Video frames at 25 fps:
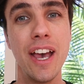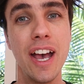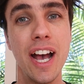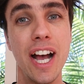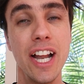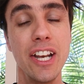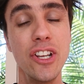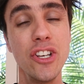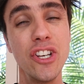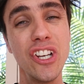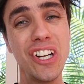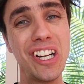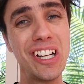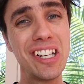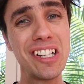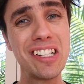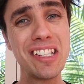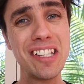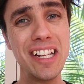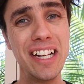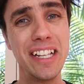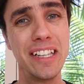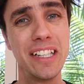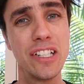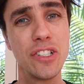And you can
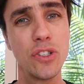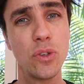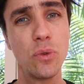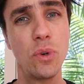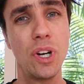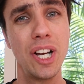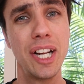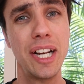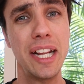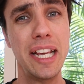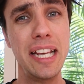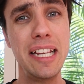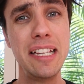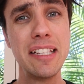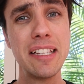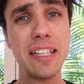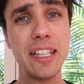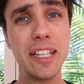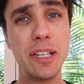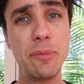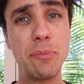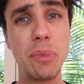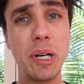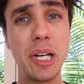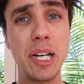understand this quite
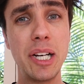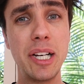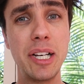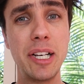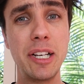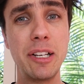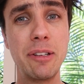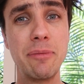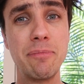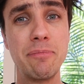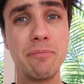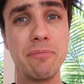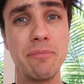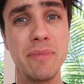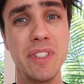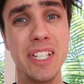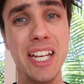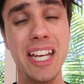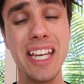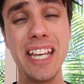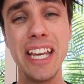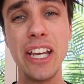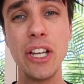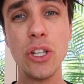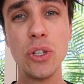easily by
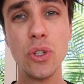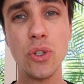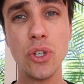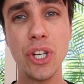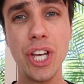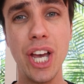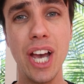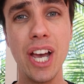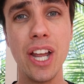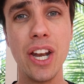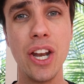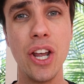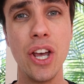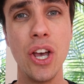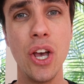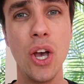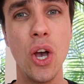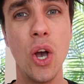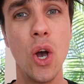taking a look at